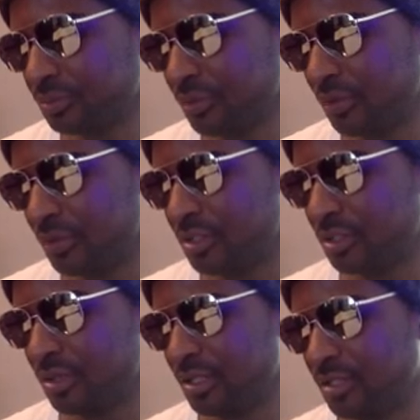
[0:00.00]
for this
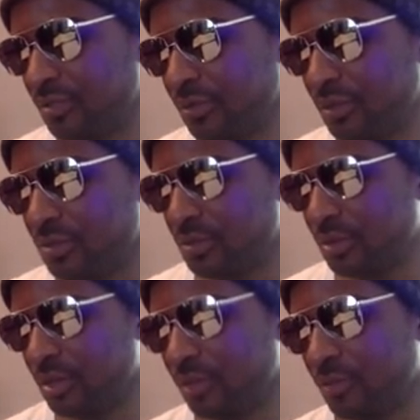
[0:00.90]
equation, first we want
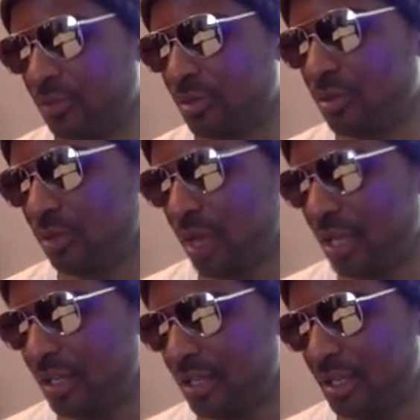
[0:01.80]
to rewrite
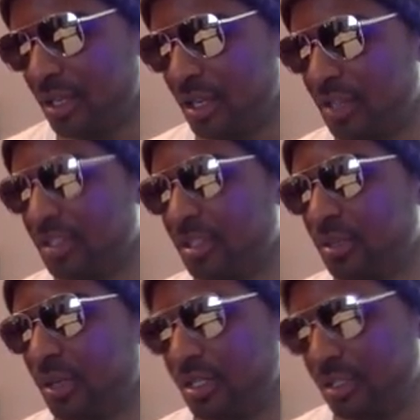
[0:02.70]
the
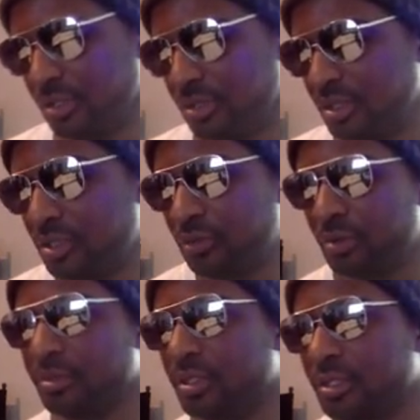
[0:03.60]
equation using this
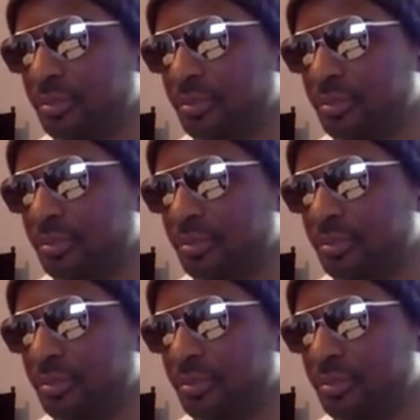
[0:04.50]
formula.